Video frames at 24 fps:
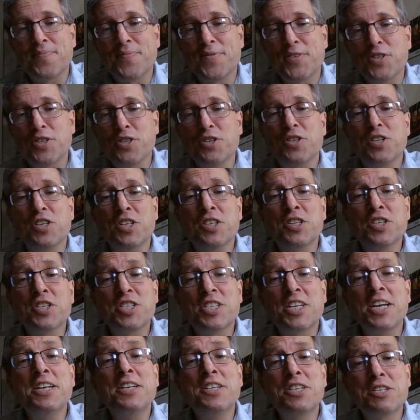Certainly, the
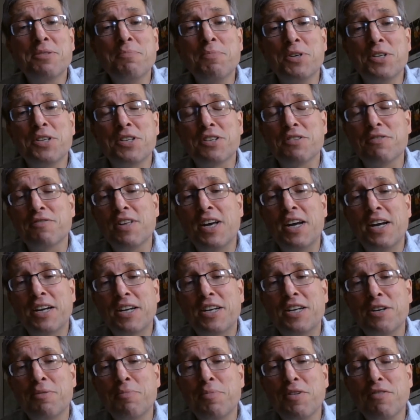sentiment of that
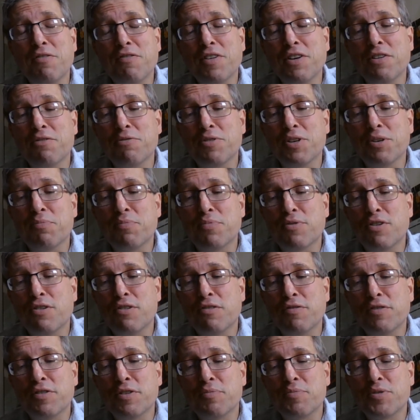can be found in
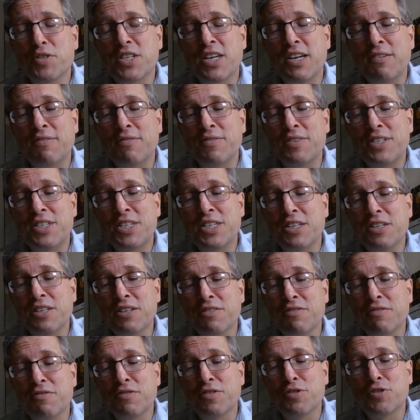Proverbs 17
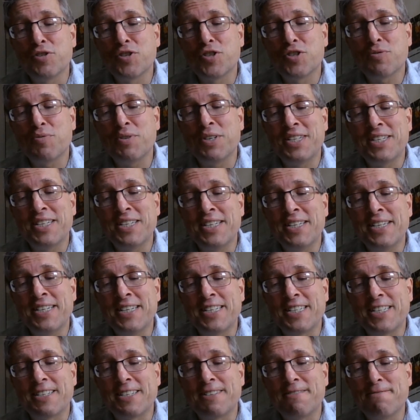and verse
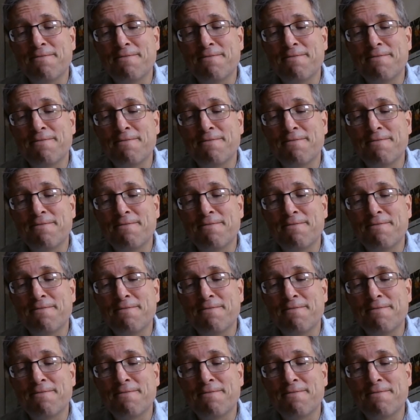28.